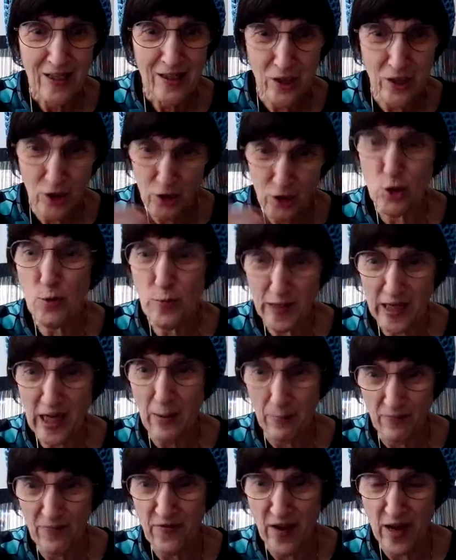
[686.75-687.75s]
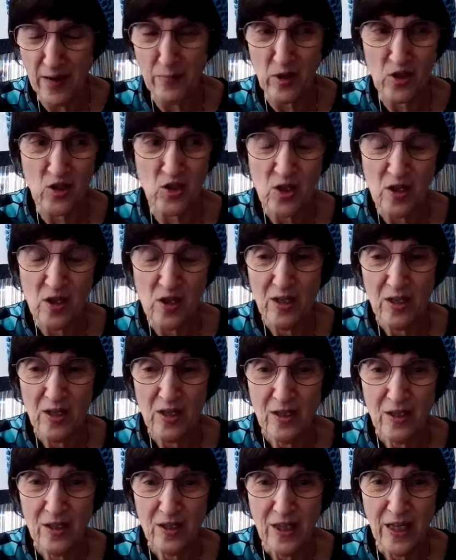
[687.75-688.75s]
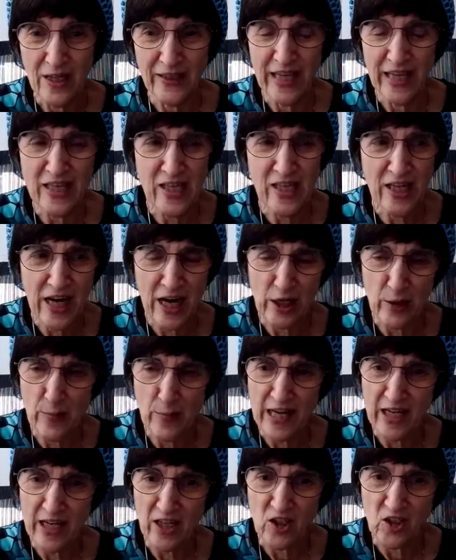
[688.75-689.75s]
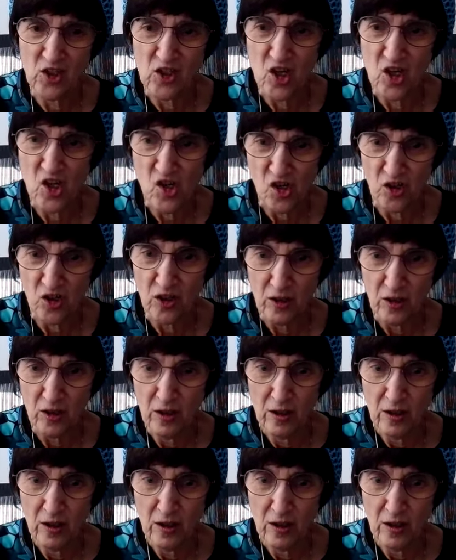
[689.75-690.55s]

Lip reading: you do become famous and then you got to make a decision.